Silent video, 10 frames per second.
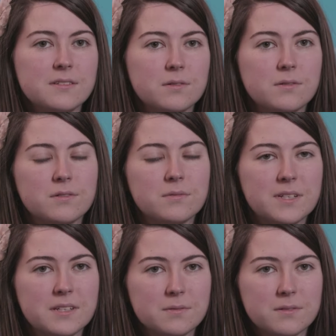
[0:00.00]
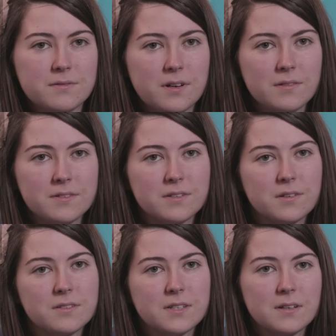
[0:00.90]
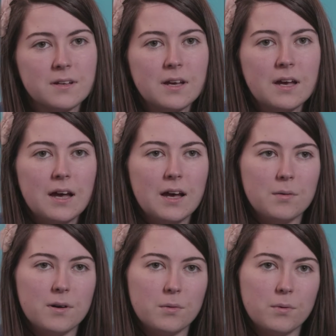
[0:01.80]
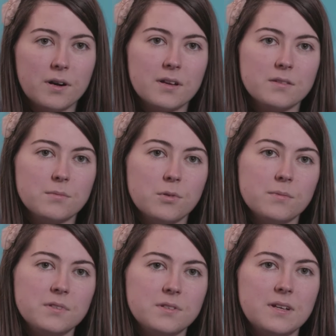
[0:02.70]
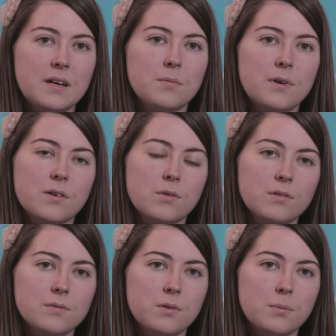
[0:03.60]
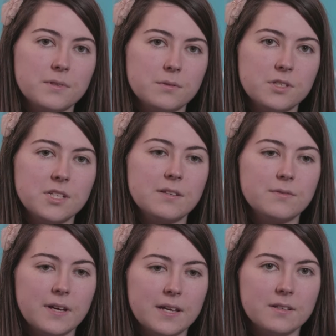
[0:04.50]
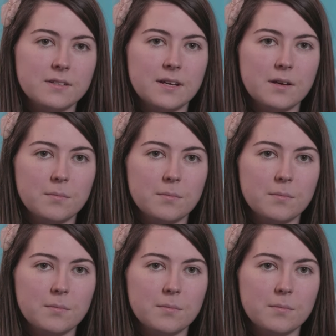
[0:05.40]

So those meetings will involve discussing our work at the moment, what goals we're hoping to achieve, and